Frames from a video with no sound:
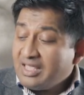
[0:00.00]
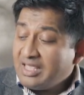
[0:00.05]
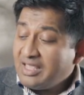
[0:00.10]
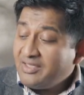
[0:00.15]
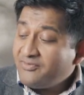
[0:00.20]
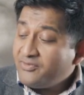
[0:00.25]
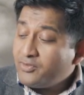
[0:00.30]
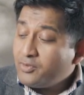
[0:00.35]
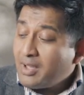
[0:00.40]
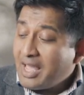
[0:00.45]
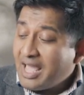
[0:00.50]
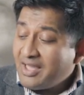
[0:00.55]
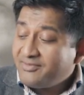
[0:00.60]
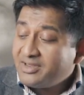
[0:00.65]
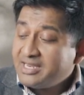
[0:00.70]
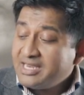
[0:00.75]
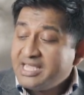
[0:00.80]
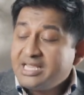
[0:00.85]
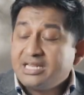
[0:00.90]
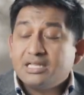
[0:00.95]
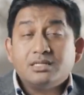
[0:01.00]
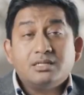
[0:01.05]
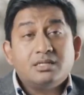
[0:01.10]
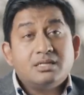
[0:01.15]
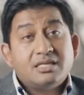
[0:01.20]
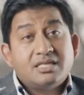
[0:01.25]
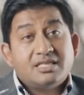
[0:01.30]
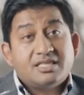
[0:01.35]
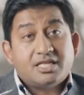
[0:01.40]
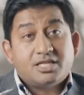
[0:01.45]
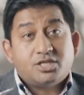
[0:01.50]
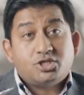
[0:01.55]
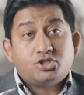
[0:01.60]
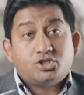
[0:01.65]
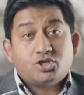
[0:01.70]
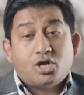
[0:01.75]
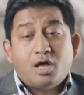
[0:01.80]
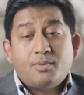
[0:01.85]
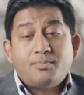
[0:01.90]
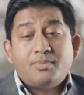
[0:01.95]
If you have a needle that is
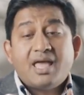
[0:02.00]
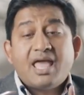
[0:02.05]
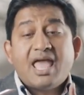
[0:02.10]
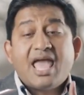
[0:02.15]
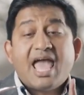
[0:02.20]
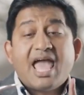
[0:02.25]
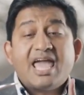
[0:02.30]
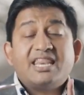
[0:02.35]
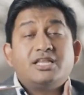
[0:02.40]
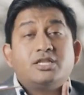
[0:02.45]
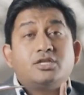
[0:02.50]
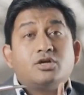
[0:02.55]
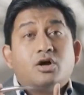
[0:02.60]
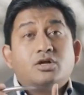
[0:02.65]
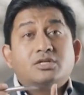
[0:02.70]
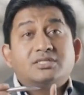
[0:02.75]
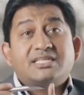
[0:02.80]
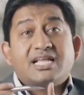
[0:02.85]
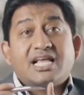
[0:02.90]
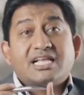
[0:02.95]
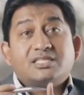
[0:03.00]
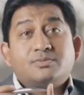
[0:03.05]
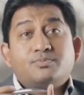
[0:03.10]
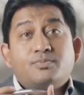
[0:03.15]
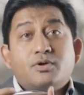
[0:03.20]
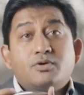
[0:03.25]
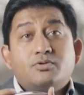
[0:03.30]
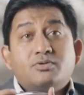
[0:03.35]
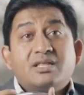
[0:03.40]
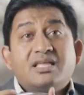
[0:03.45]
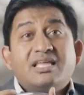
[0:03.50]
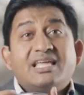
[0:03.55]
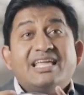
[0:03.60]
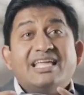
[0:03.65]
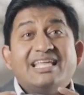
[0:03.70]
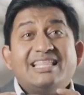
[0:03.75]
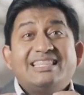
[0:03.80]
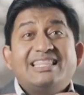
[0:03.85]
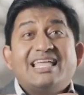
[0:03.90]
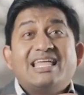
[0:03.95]
sharp and it contacts bone,
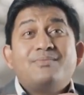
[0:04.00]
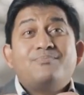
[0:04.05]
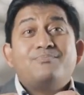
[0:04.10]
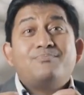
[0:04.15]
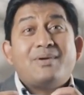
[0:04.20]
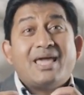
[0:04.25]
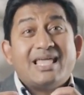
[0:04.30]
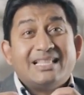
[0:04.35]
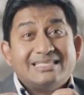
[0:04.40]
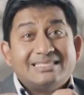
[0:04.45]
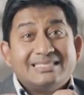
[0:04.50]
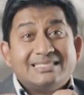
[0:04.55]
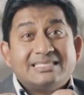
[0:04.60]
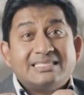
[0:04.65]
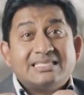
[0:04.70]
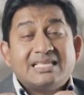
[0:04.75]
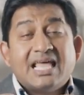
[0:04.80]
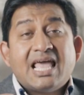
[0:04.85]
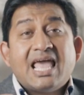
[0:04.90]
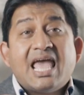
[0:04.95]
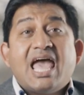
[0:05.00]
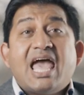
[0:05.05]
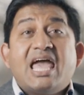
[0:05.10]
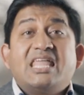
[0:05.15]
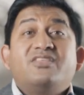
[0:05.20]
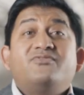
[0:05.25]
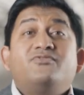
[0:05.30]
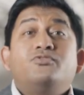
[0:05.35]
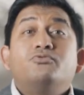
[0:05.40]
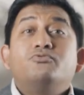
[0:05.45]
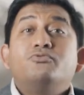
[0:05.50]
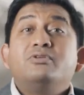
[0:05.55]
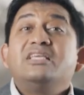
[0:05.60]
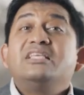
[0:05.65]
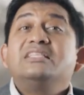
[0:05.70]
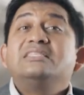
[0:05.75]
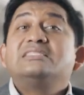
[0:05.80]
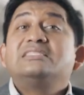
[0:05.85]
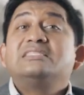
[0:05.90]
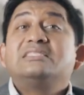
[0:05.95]
it then bends. And if you
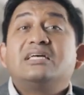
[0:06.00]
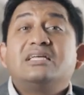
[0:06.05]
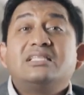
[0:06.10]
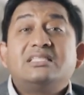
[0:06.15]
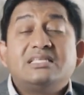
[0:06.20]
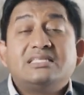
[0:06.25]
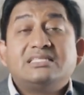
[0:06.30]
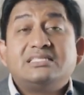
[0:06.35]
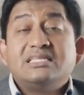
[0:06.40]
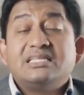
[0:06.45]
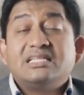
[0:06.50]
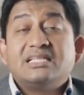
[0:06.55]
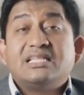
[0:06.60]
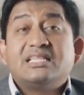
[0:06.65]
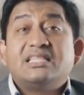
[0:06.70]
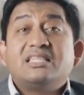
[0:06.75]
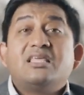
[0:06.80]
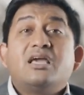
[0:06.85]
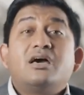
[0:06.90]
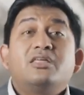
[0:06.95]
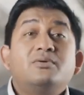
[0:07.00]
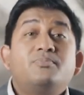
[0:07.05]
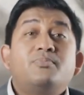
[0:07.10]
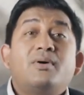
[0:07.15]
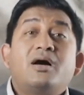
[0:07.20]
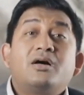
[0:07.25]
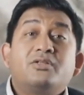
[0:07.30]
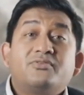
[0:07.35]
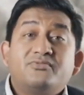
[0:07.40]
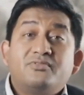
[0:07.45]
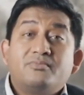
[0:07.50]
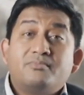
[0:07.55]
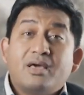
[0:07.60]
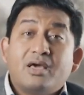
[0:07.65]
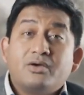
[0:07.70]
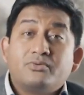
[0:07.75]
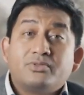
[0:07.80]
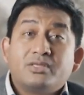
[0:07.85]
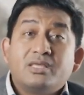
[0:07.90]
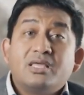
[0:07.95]
reinsert this needle in the other part of the
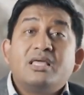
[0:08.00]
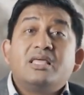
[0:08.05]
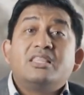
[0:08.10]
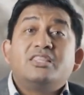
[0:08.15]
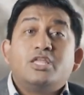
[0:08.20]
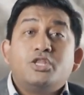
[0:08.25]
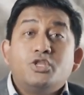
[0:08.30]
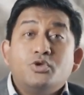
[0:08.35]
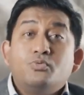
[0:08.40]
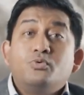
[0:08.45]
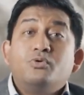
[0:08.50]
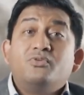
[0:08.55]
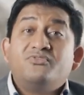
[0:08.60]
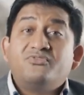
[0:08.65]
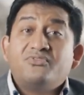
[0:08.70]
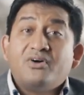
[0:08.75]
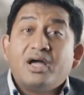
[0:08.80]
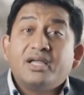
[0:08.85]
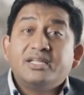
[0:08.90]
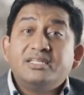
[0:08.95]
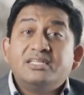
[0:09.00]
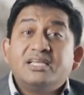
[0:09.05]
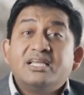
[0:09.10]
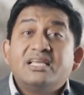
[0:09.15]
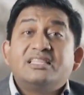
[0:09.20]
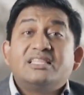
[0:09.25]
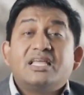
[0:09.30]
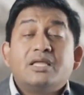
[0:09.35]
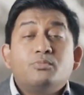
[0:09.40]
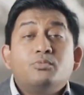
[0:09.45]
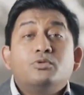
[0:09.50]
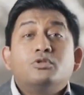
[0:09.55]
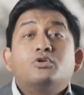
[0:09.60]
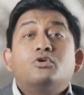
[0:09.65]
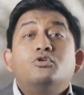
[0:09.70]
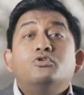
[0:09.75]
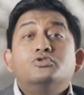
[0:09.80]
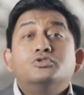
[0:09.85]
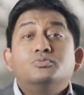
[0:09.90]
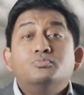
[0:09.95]
mouth, then you will find that it will
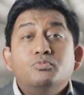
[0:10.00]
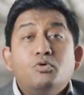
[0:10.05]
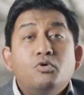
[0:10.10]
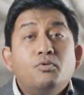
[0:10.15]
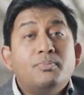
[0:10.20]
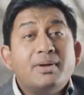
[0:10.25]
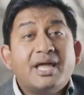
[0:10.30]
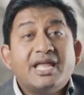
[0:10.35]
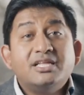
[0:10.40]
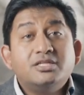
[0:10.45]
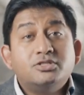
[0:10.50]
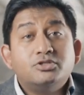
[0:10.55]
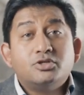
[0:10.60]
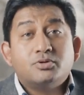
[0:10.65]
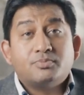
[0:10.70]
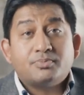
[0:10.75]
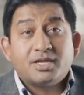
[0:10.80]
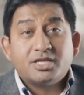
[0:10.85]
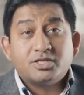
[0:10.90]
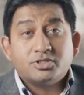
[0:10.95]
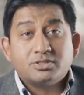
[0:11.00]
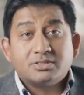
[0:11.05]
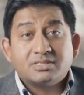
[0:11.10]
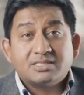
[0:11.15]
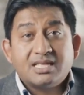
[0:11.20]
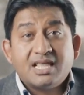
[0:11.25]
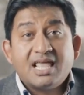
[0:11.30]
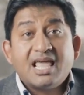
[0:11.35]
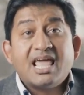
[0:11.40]
cause more pain to your patients.